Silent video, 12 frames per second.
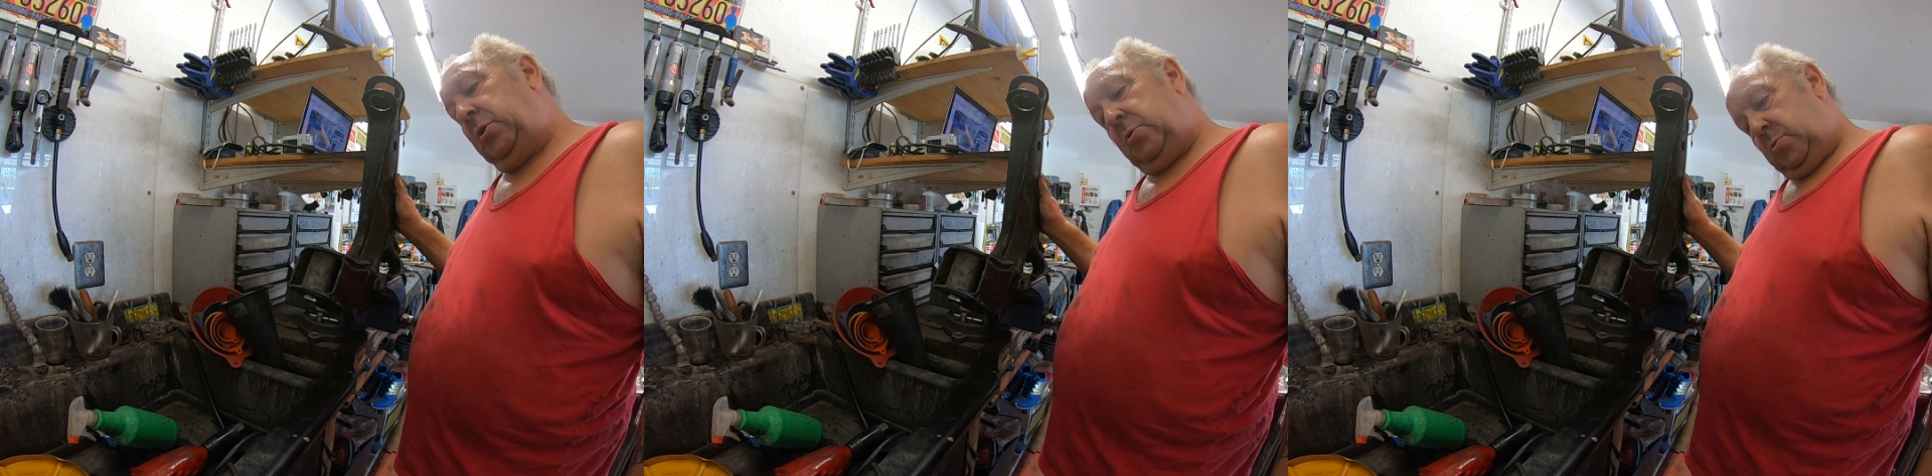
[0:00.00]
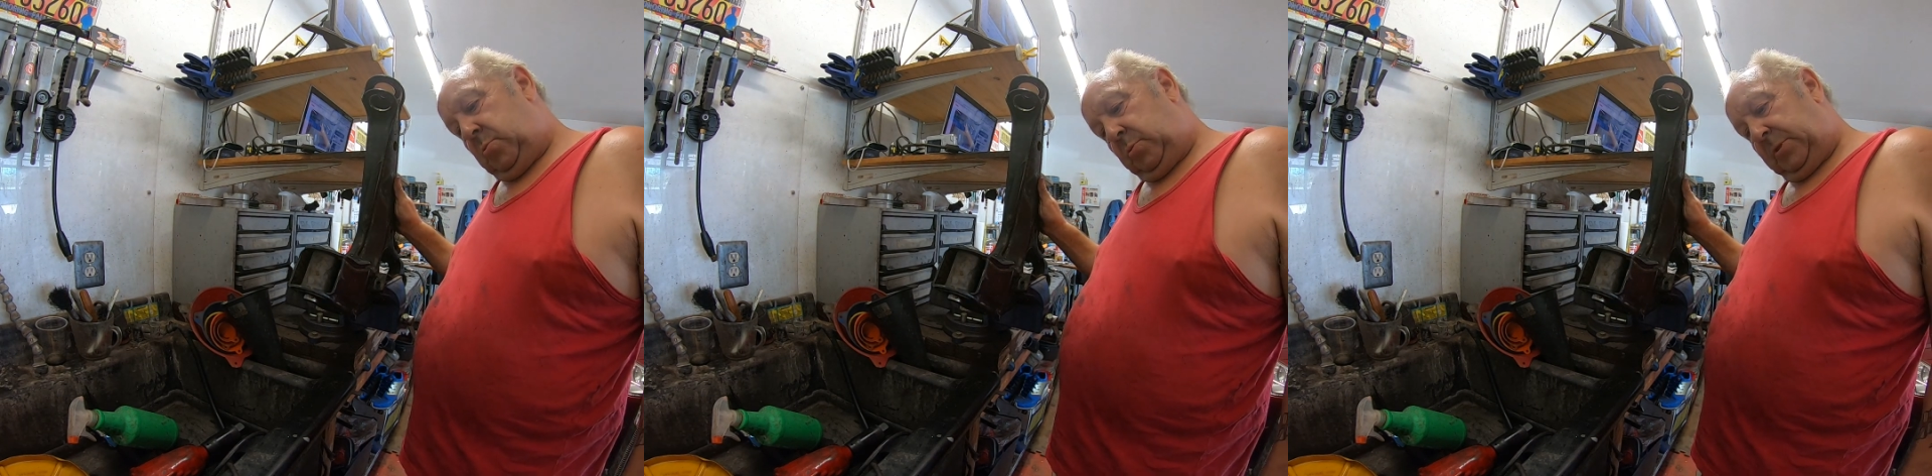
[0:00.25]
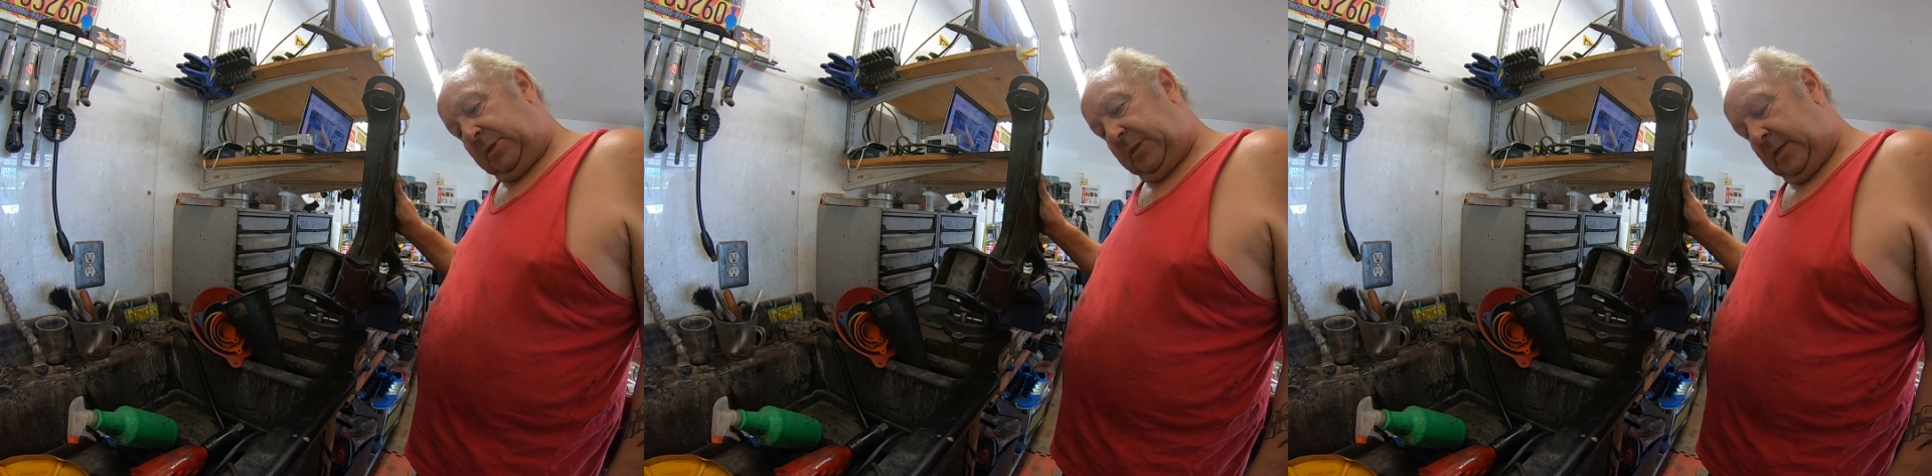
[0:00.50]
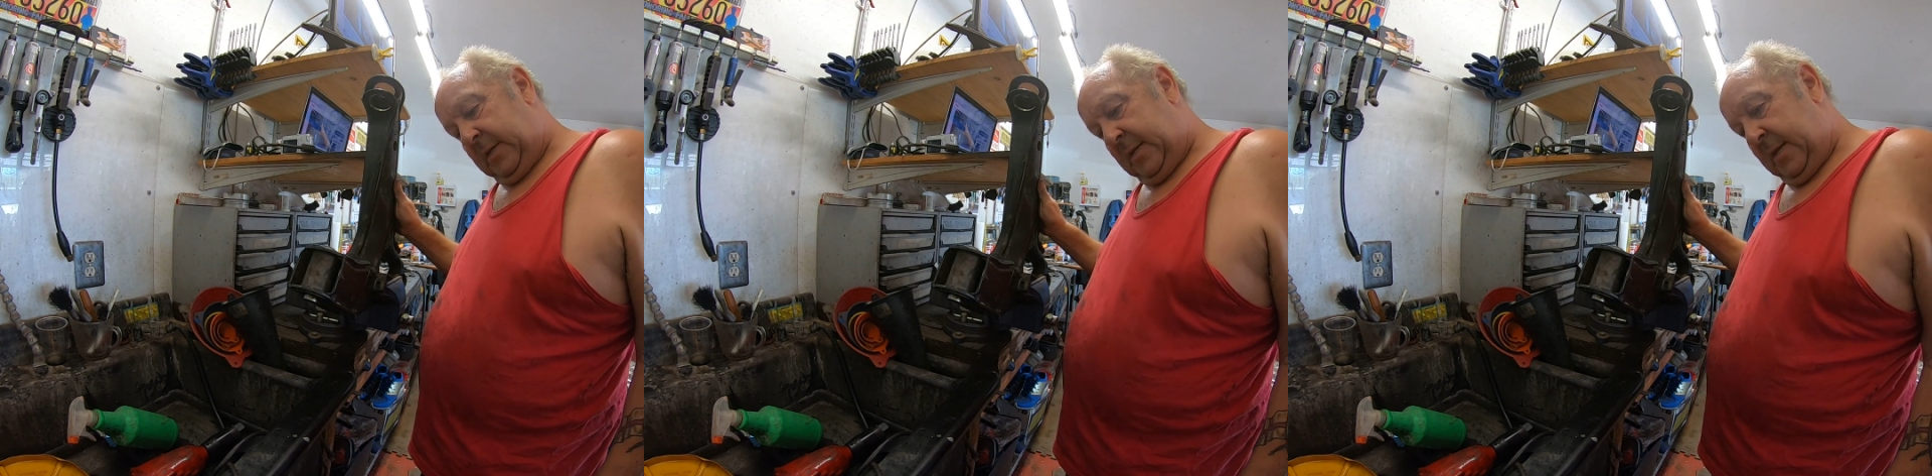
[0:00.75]

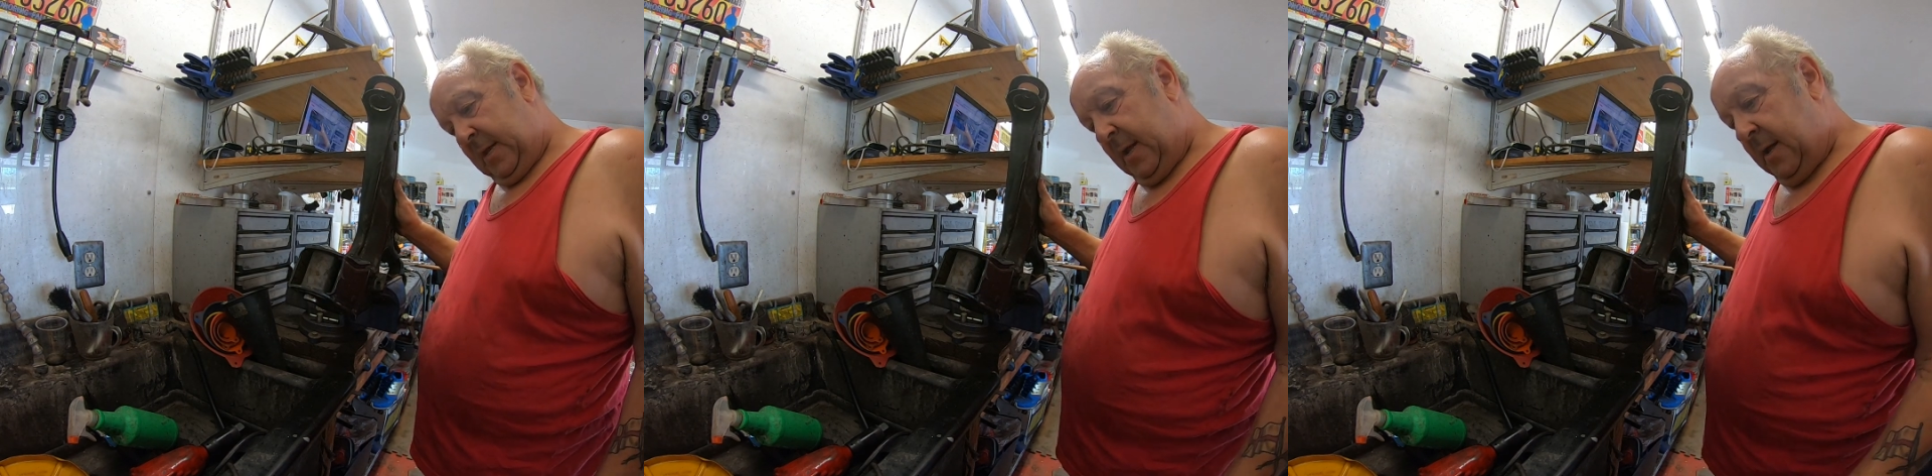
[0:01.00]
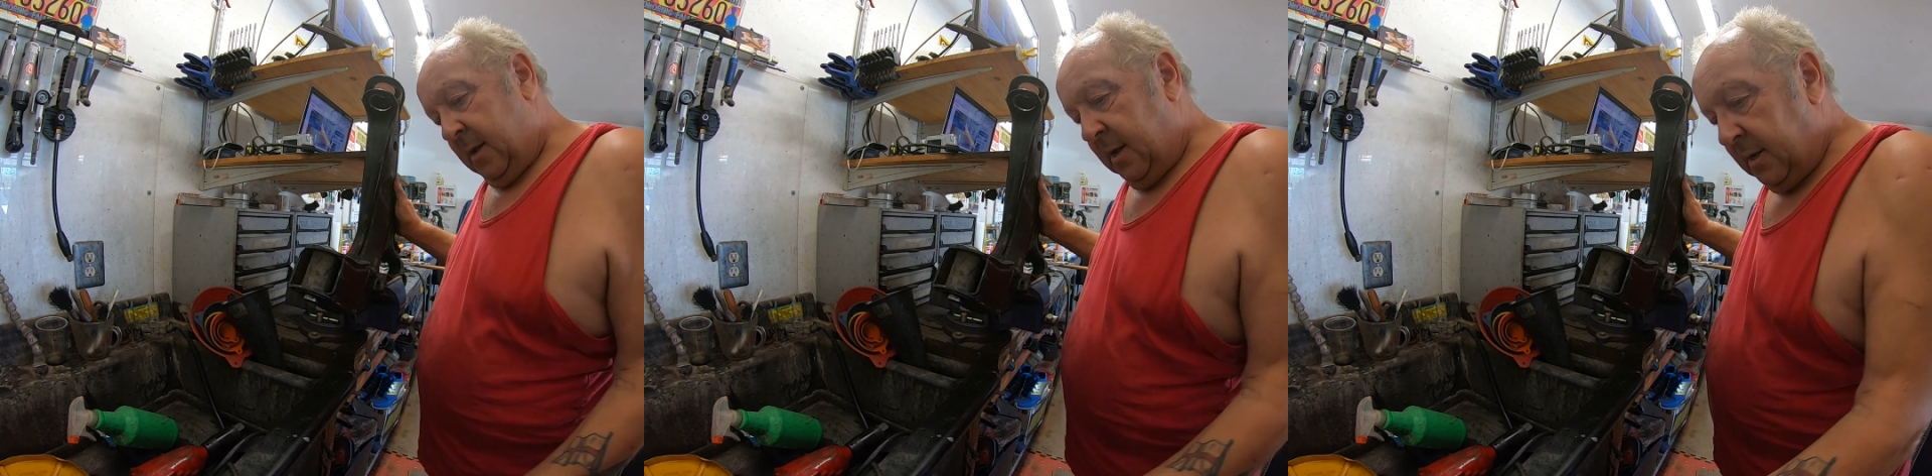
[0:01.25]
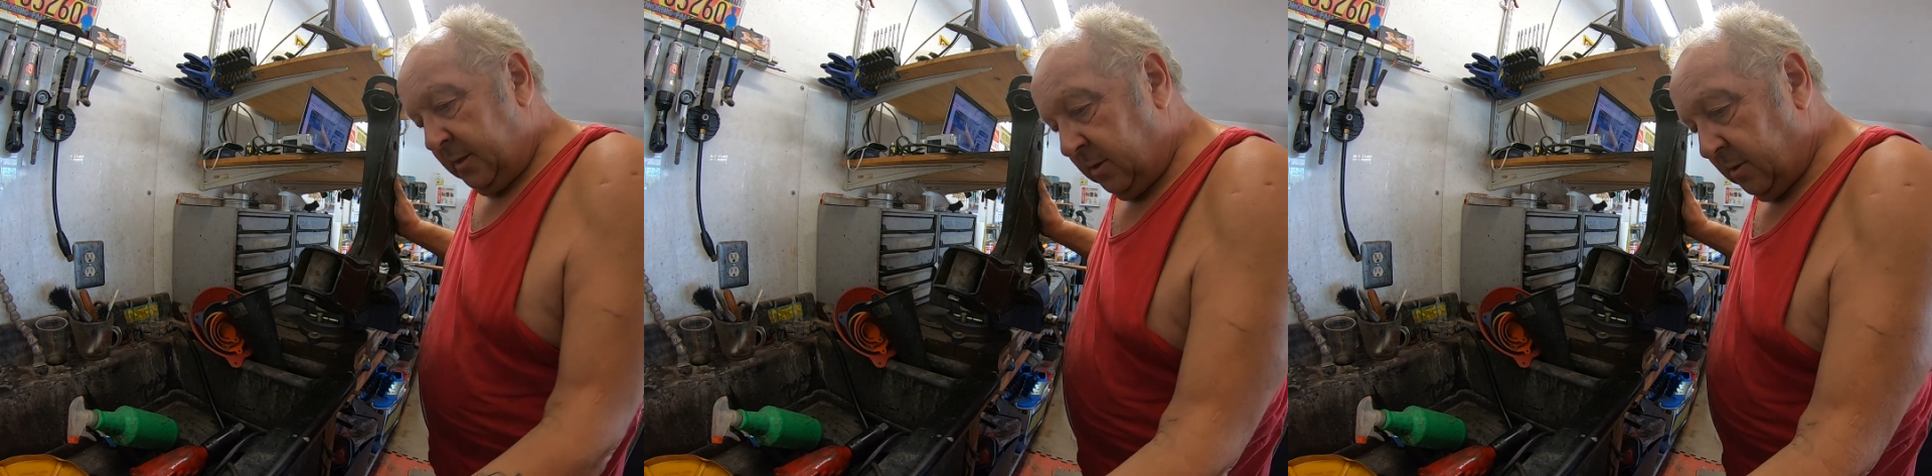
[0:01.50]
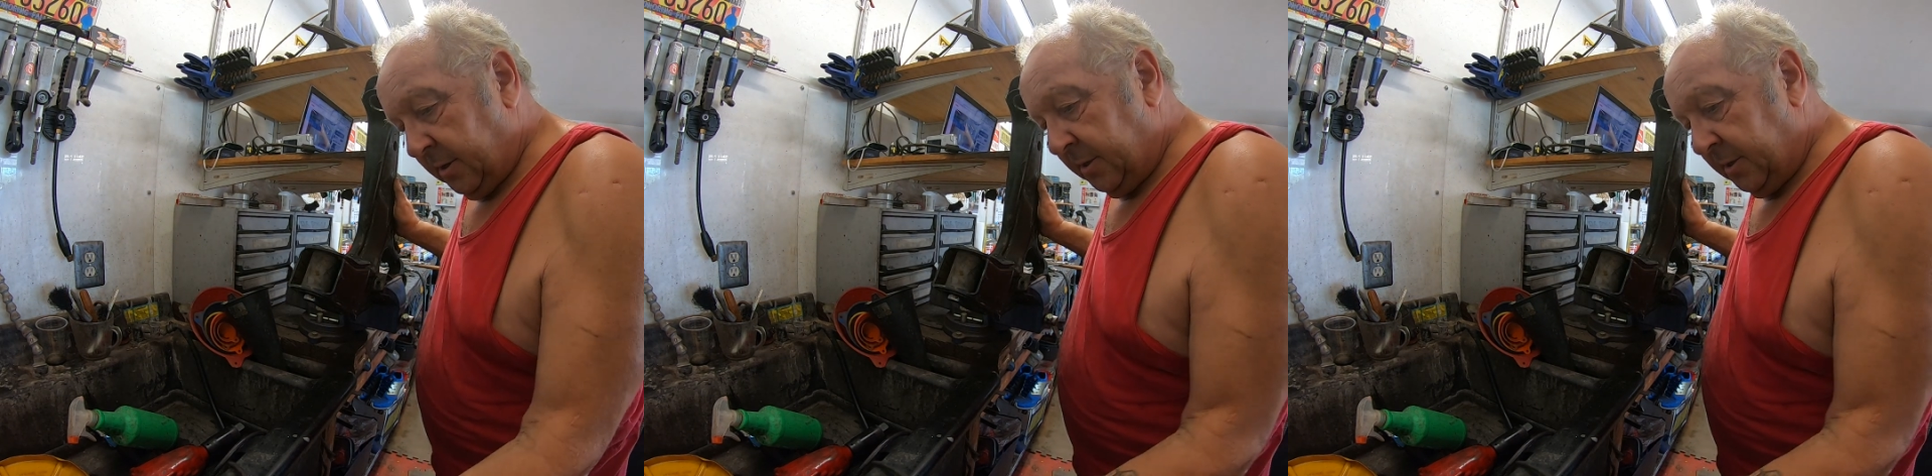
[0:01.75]
use. You're